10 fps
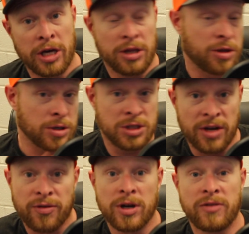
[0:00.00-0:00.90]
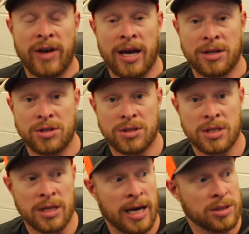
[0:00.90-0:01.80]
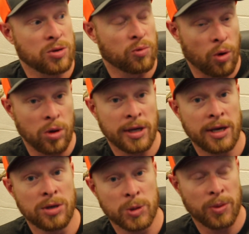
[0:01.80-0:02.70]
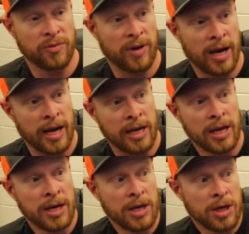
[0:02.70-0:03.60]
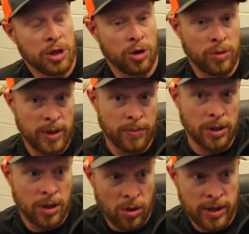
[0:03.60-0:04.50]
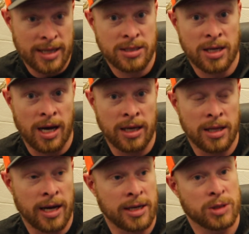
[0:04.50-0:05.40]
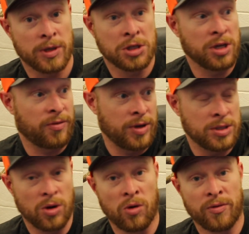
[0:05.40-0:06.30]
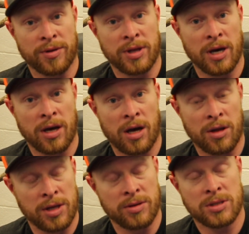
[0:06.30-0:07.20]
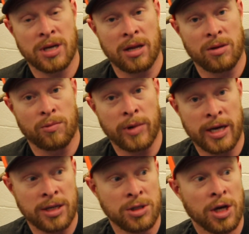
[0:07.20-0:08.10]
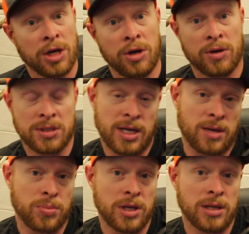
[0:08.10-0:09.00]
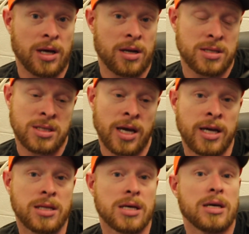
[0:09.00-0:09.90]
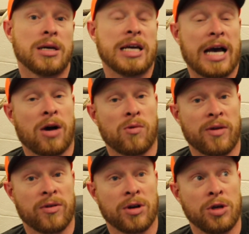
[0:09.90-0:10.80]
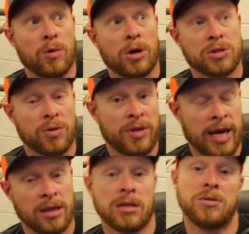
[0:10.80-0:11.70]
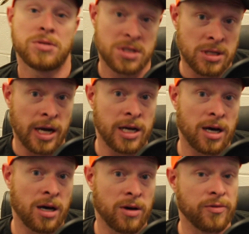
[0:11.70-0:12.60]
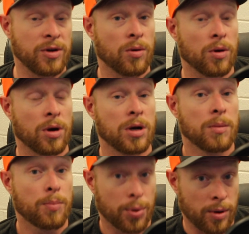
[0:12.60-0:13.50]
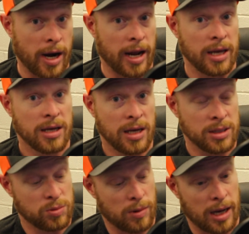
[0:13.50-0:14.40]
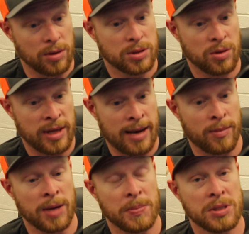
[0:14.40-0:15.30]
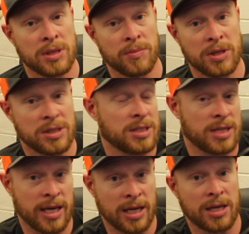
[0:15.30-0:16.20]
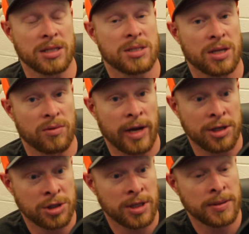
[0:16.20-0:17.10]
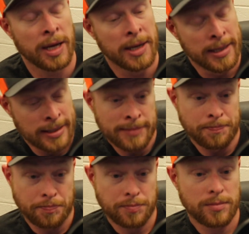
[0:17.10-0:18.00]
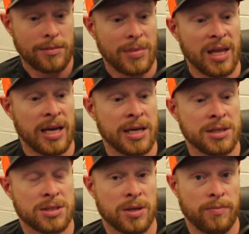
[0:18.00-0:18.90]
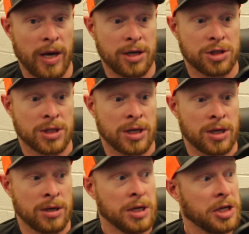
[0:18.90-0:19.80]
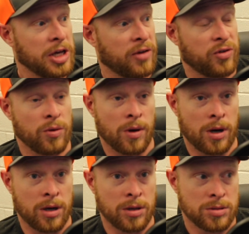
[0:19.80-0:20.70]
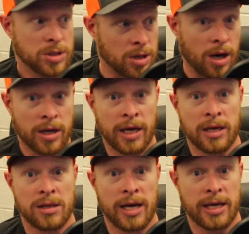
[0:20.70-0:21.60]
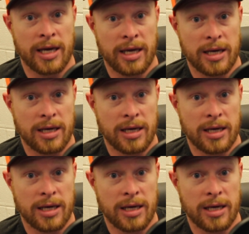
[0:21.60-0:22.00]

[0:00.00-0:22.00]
there's different advantages to that. So rolling hills provide you to be below that skyline, especially if he's over on the other side of the ridge. You can stay completely out of sight. However, you also then lose sight of your prey as well. So that might be something to take in consideration, is to make sure if you are stalking like